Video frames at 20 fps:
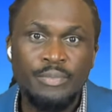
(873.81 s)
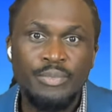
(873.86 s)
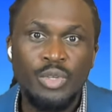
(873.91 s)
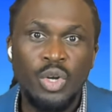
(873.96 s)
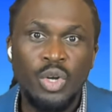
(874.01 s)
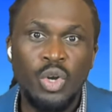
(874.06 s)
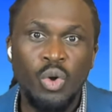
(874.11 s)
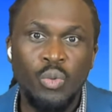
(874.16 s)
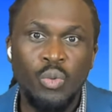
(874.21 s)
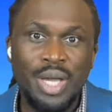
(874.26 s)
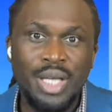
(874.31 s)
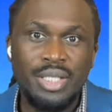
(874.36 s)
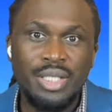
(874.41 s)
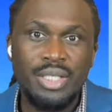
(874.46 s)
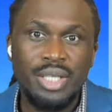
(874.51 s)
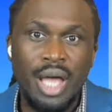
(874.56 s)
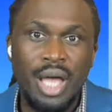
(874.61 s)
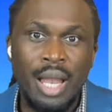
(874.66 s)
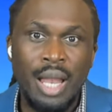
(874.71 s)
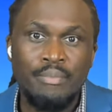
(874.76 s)

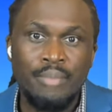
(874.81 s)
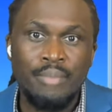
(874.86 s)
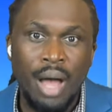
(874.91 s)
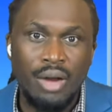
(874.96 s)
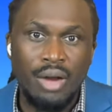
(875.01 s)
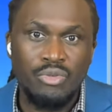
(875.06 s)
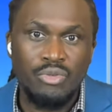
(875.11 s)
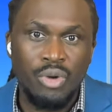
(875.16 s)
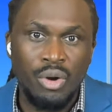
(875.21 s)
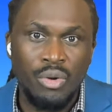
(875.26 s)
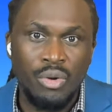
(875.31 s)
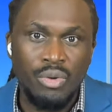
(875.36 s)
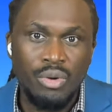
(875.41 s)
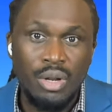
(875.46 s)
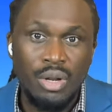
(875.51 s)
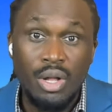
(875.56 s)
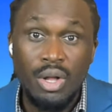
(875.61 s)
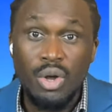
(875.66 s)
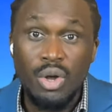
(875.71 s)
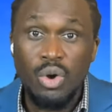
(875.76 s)
Luis Almagro,
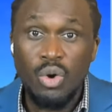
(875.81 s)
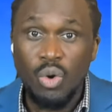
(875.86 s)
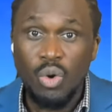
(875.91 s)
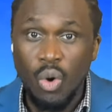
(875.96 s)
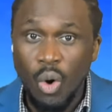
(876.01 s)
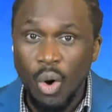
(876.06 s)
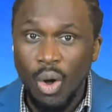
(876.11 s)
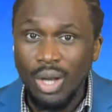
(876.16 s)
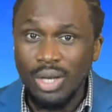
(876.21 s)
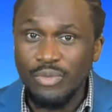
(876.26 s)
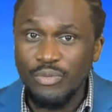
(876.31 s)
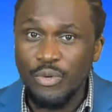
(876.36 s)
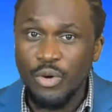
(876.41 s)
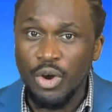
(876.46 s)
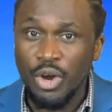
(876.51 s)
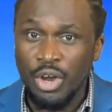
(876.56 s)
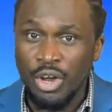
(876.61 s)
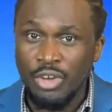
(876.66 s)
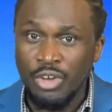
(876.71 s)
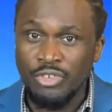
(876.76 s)
called for
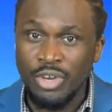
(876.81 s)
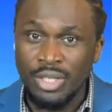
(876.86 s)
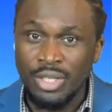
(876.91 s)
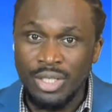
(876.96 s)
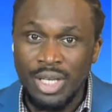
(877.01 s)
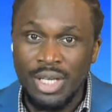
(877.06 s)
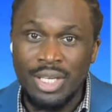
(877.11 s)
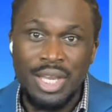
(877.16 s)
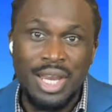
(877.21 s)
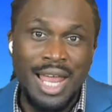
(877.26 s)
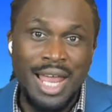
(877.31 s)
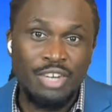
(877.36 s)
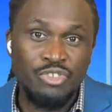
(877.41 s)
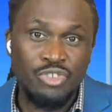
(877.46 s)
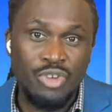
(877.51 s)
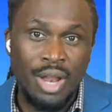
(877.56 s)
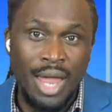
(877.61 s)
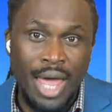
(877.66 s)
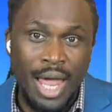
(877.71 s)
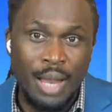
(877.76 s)
urgent
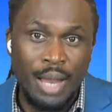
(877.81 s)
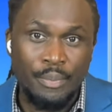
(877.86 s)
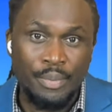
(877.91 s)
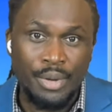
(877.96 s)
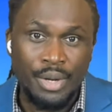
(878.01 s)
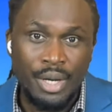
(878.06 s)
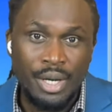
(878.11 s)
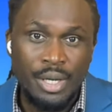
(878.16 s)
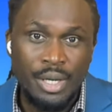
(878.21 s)
international help